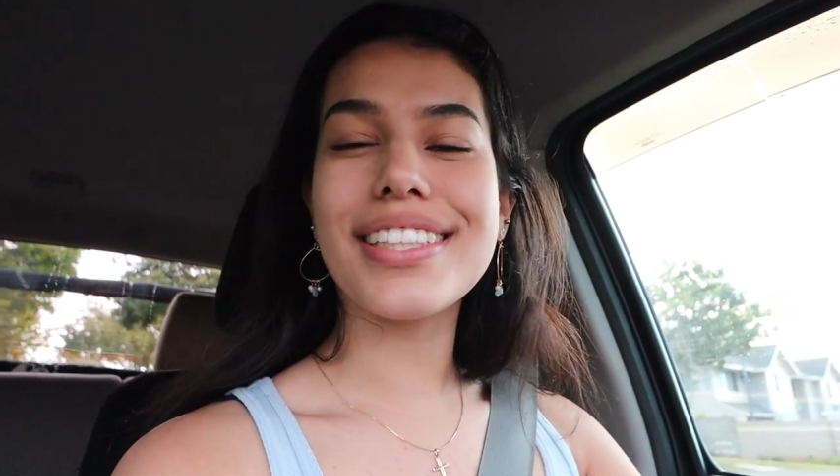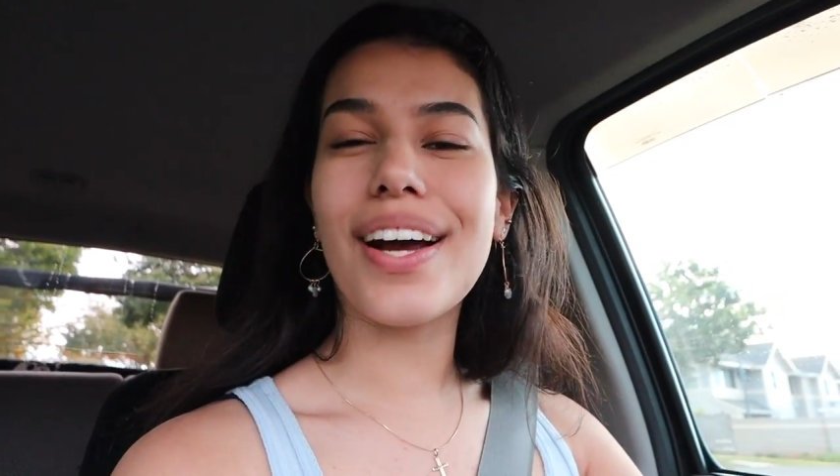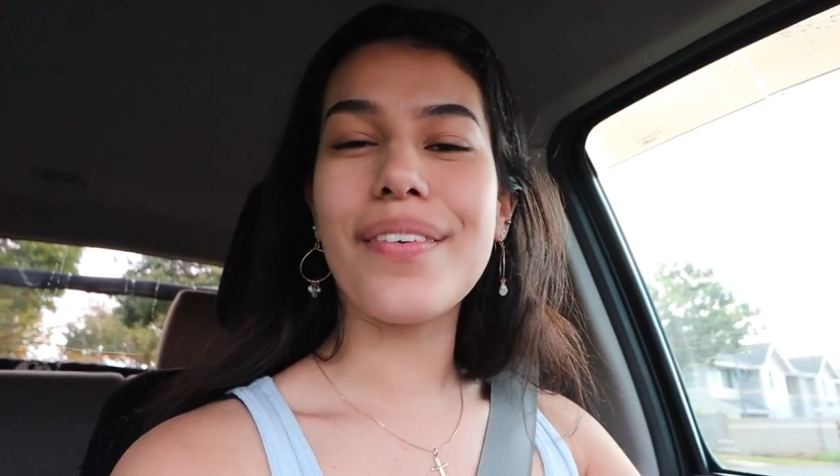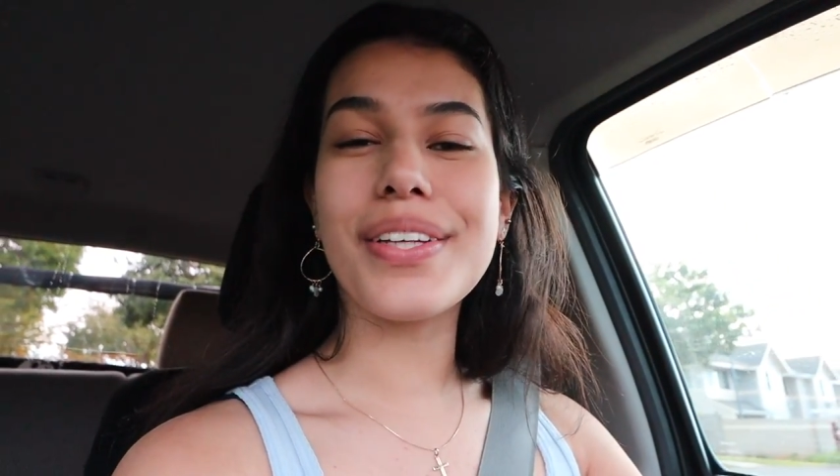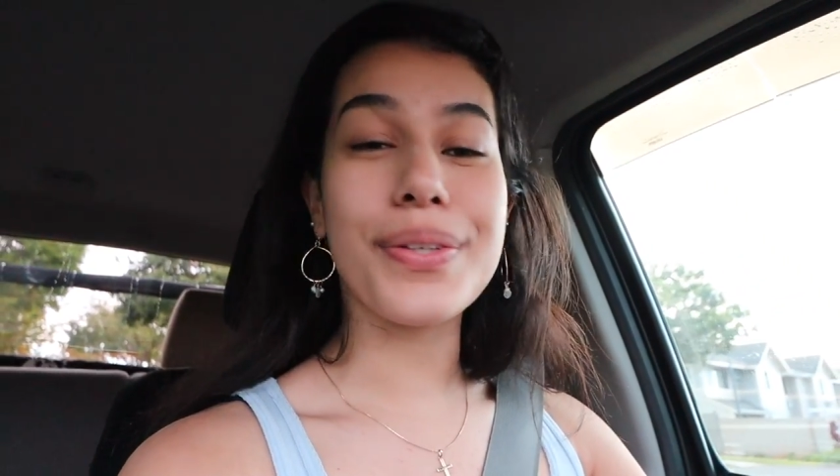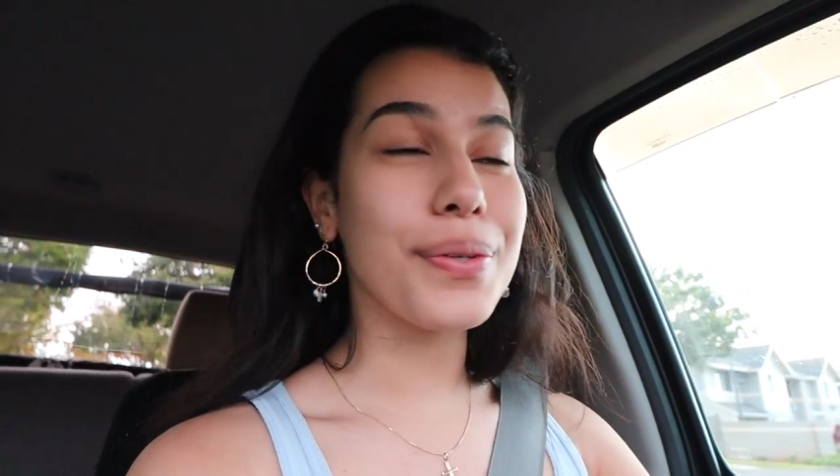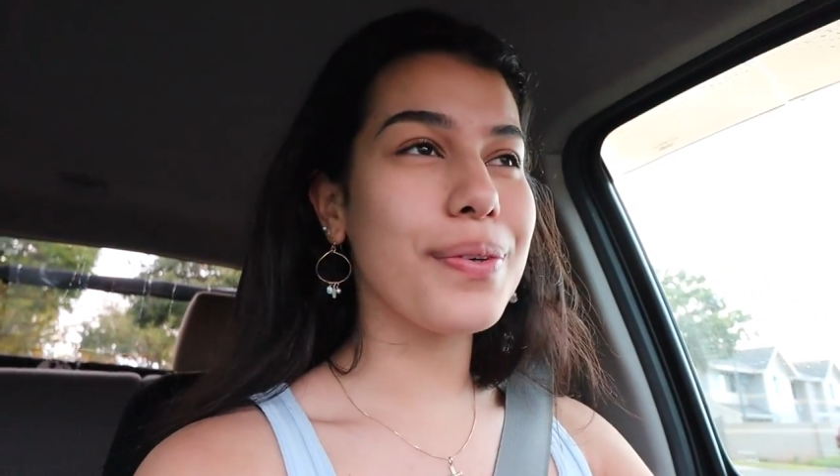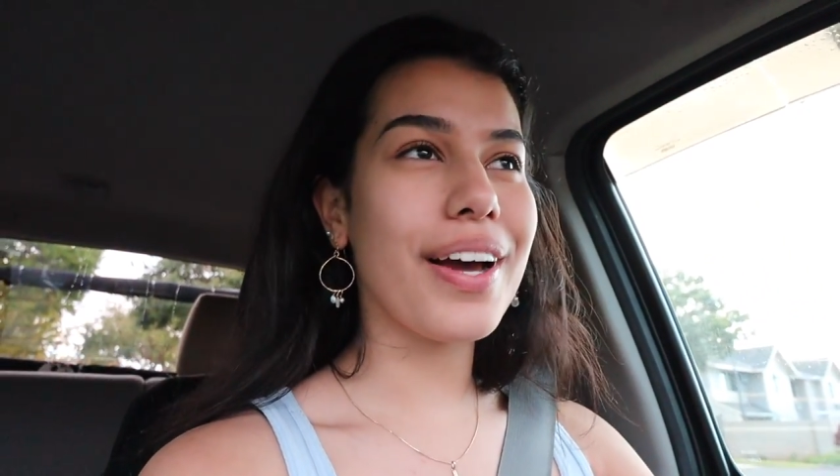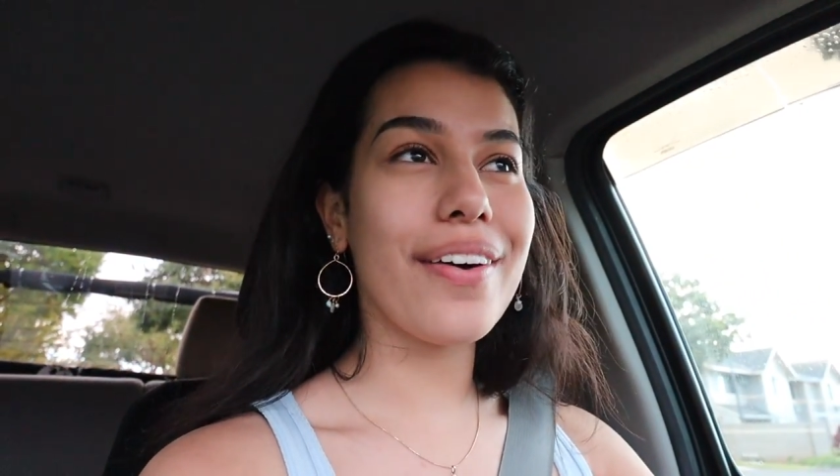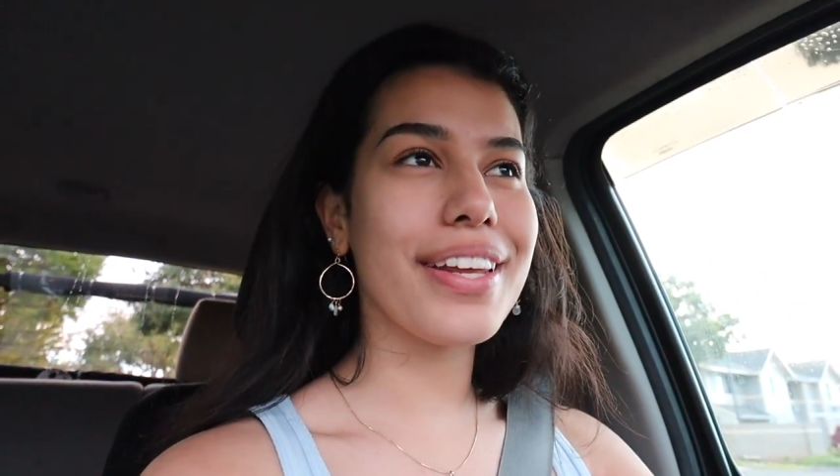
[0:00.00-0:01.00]
just how we
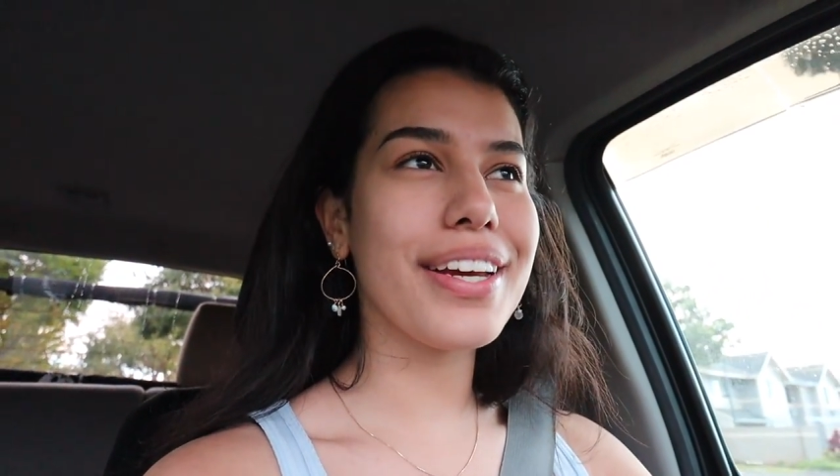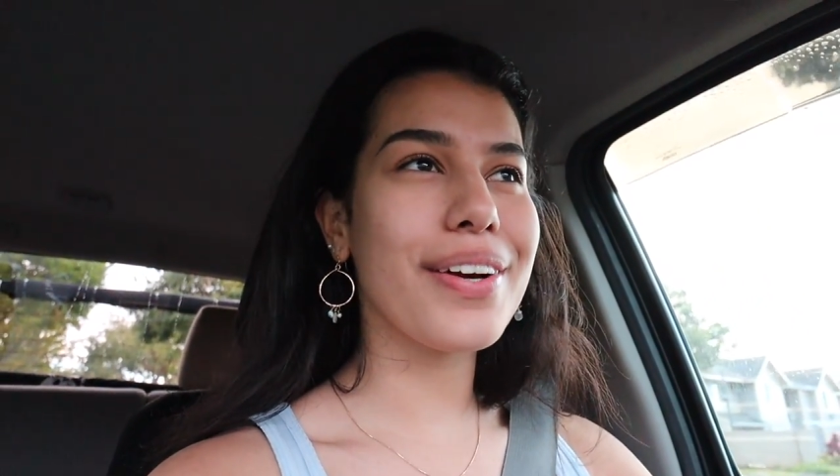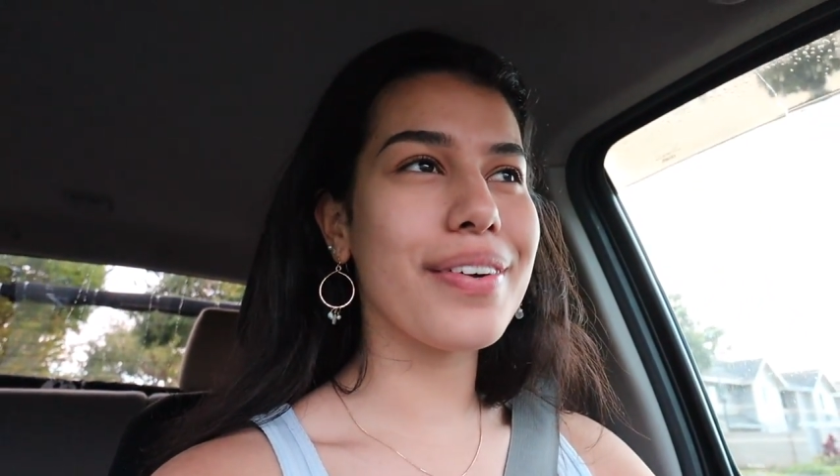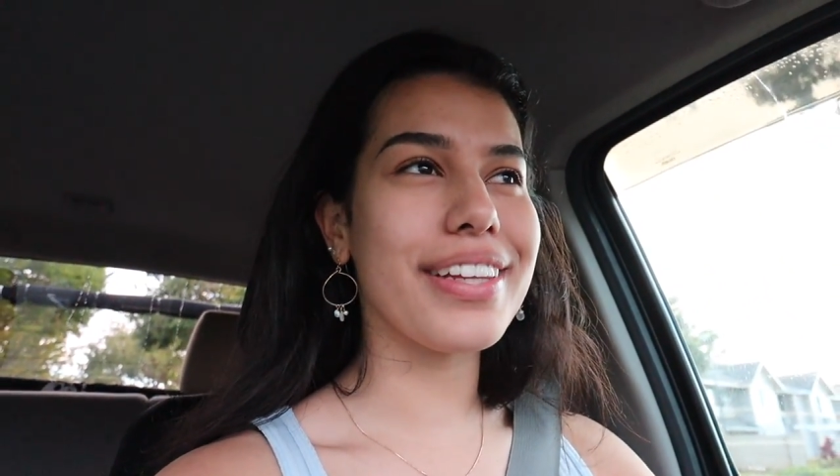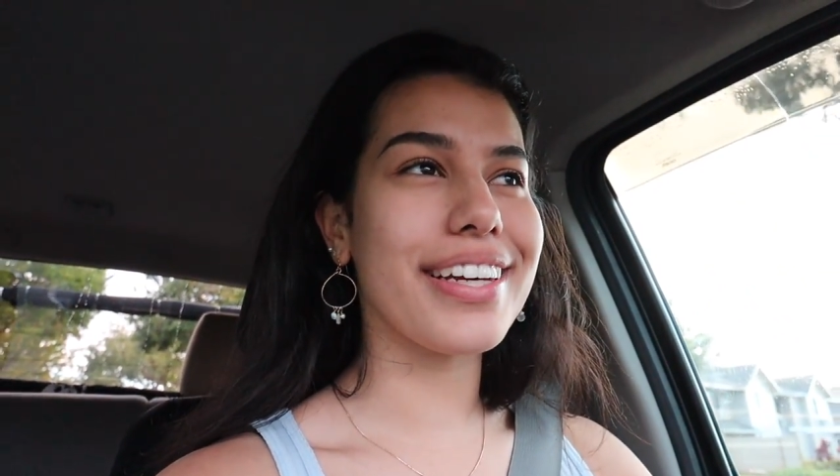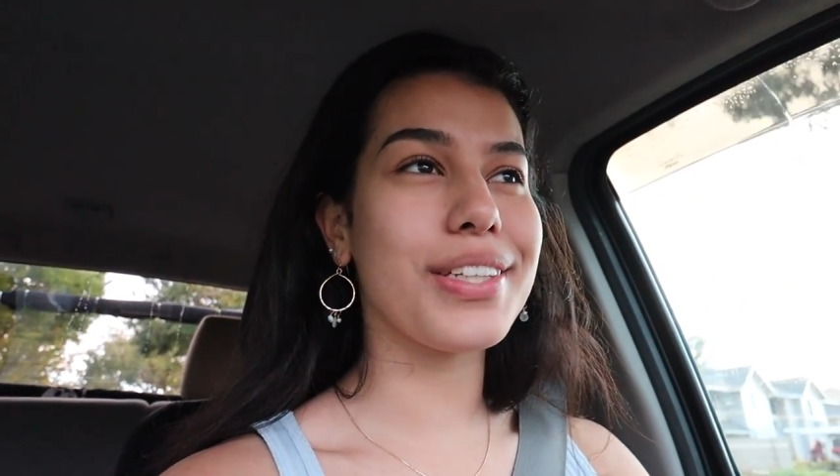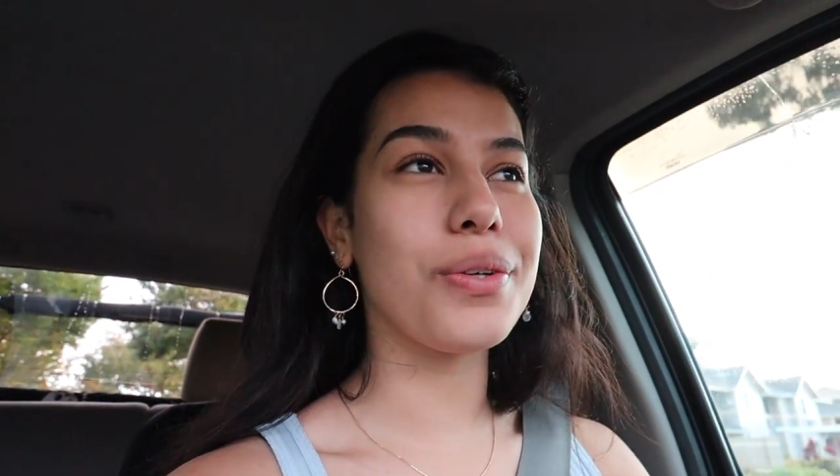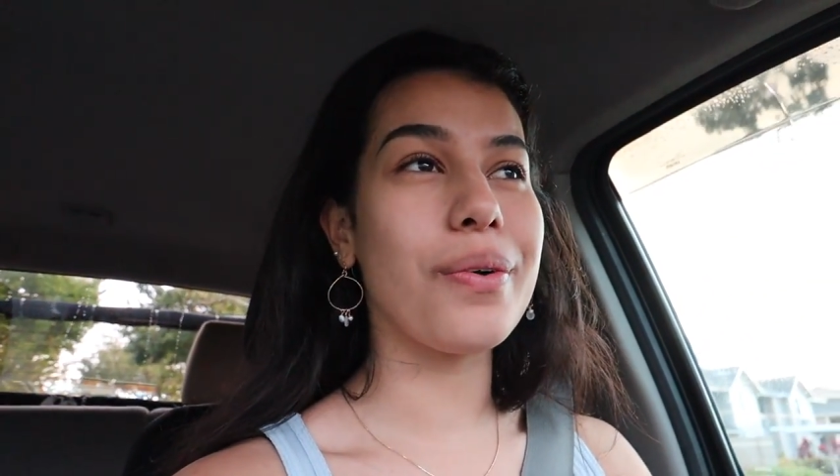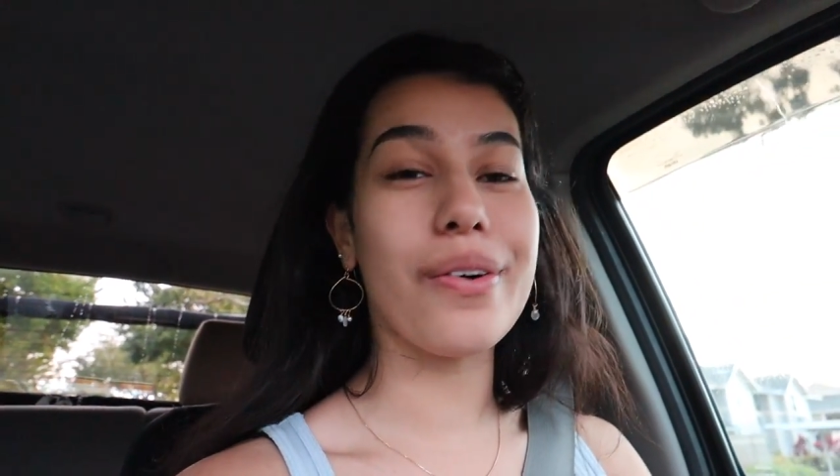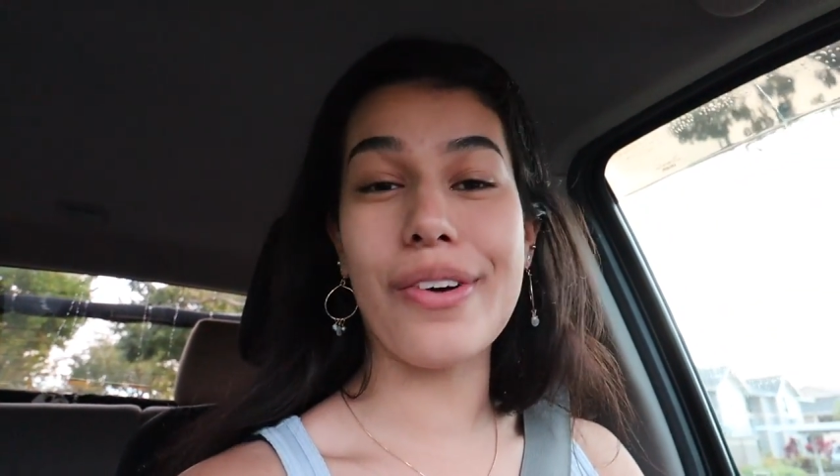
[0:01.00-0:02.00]
do out here. We like
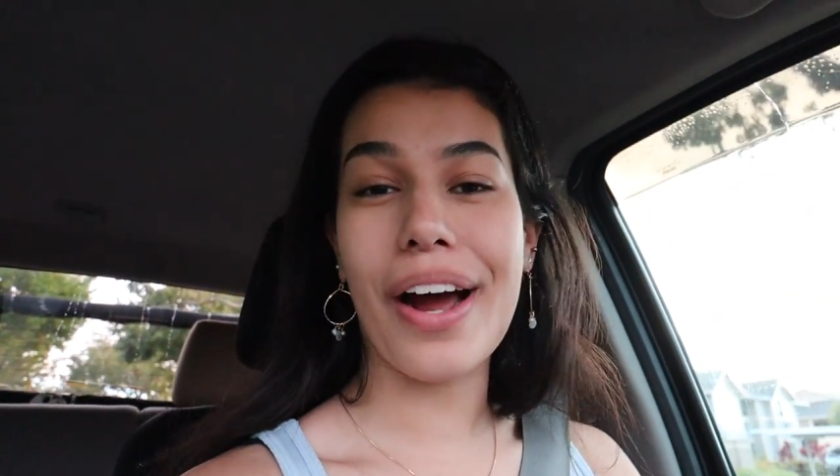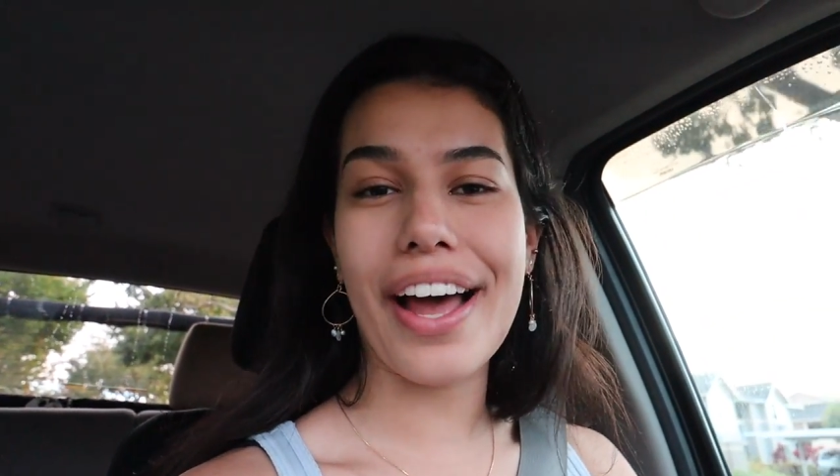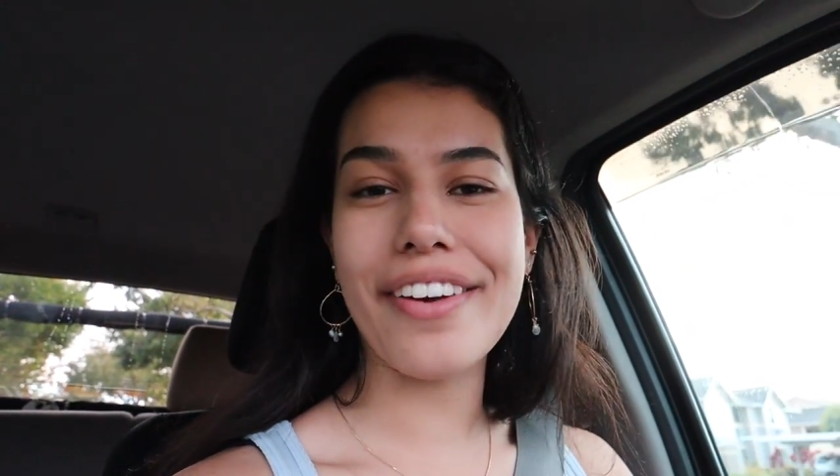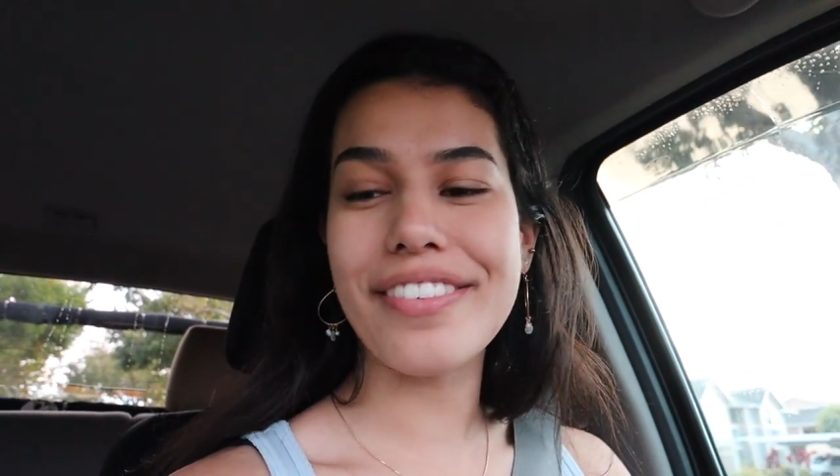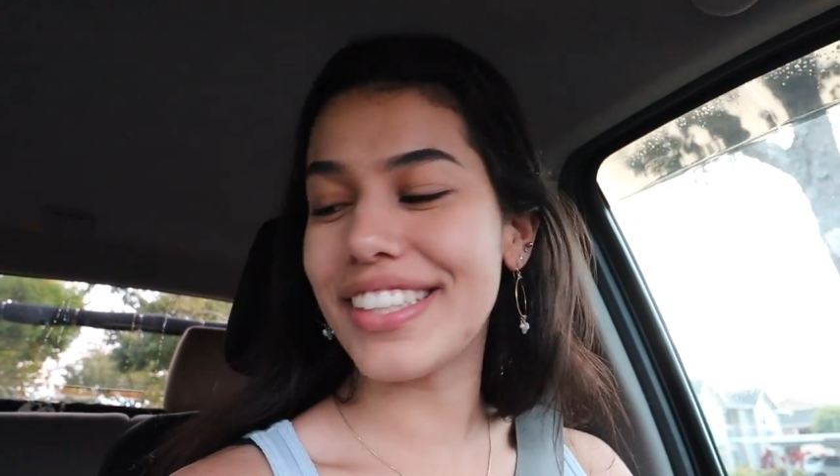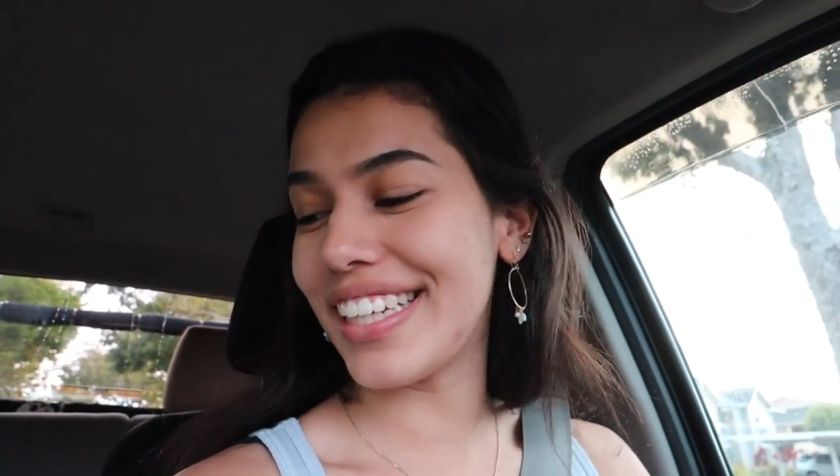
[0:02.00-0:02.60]
to arrive